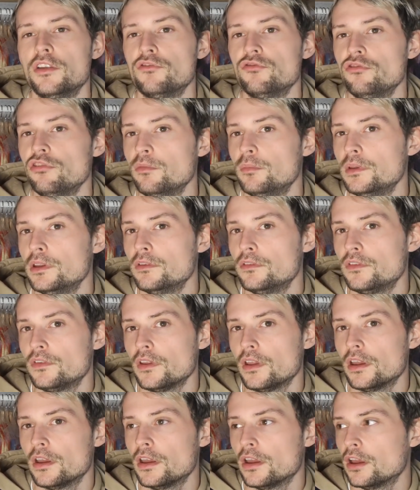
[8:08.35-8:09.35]

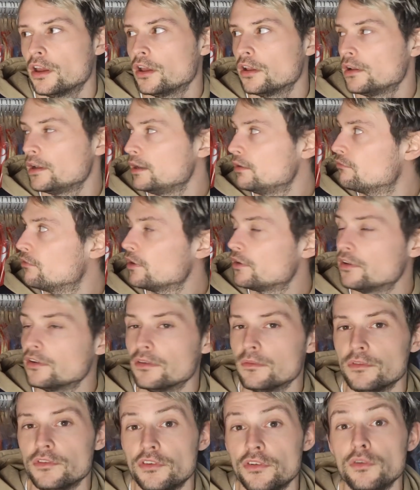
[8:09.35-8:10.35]
tribute
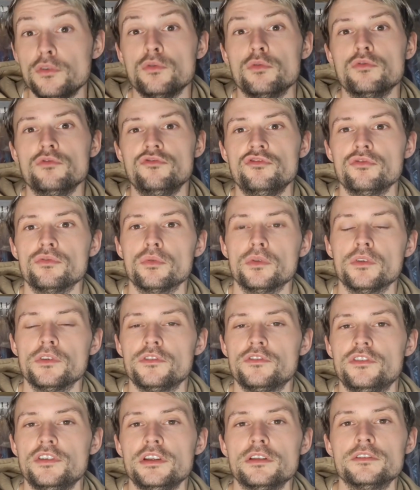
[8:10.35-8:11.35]
written to
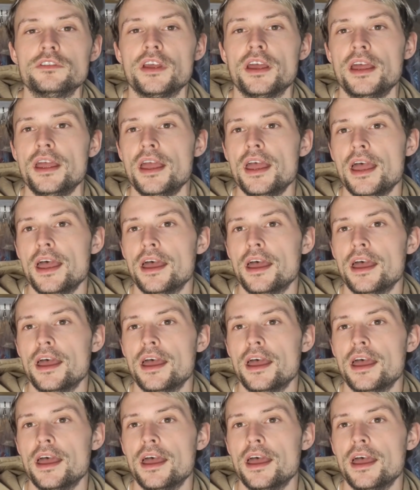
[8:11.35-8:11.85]
Jules Dielder